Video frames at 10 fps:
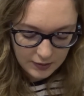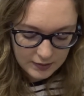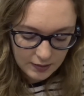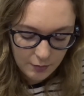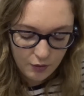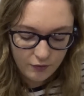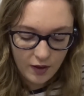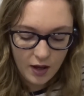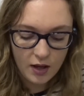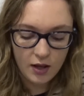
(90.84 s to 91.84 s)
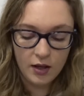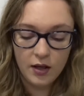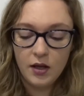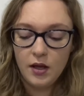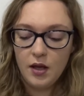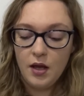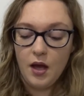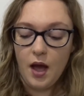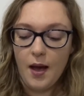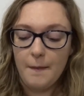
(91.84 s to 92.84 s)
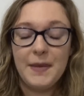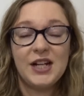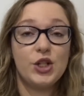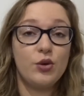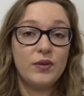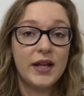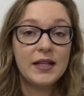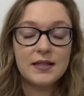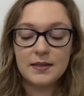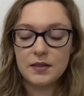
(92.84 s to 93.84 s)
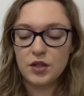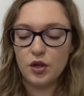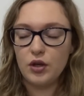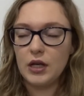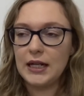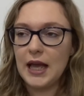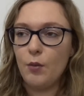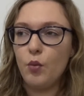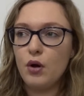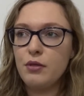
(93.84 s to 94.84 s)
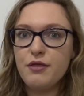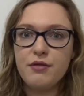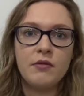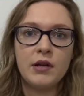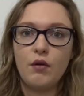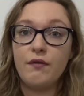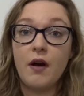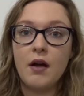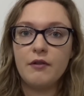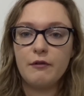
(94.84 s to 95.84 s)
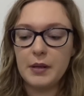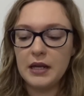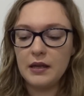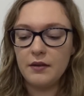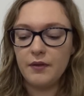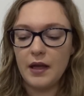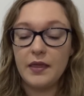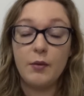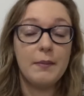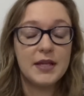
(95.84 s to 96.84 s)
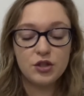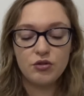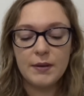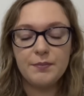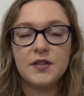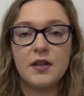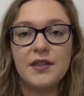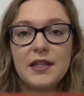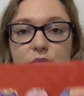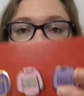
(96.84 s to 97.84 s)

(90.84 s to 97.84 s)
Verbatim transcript: some of her magical knits, so you could get 1, 3 or 5 I believe, and they were mystery, so this